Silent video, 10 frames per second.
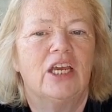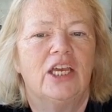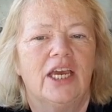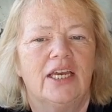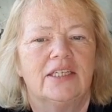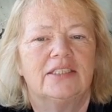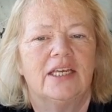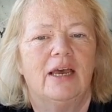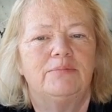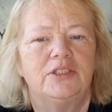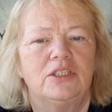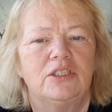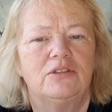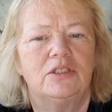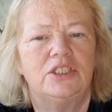Yes,
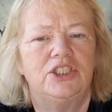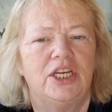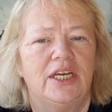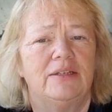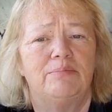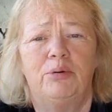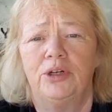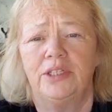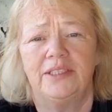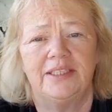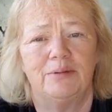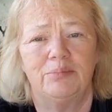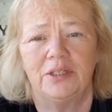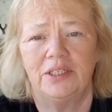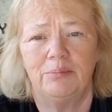absolutely, Jan. Put it
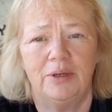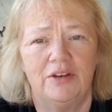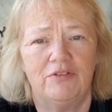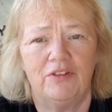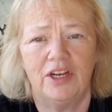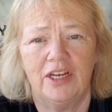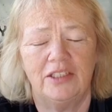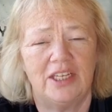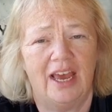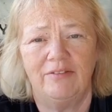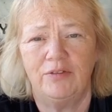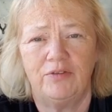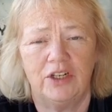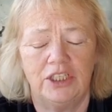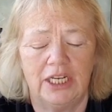simply, to have a
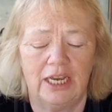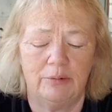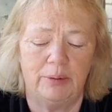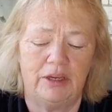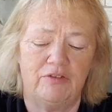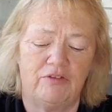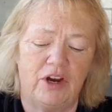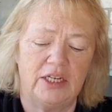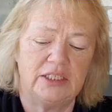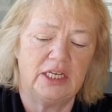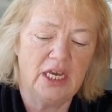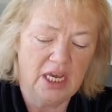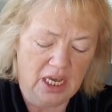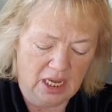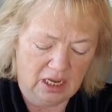friend, you got to be a friend.
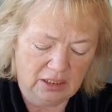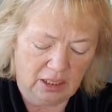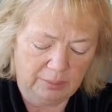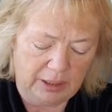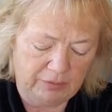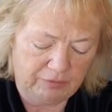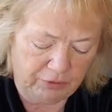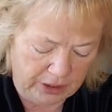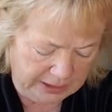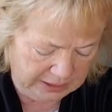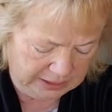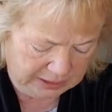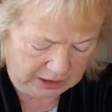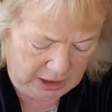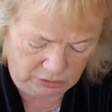I mean, friends,
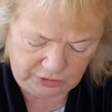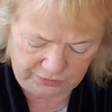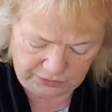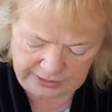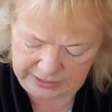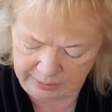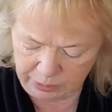close friends in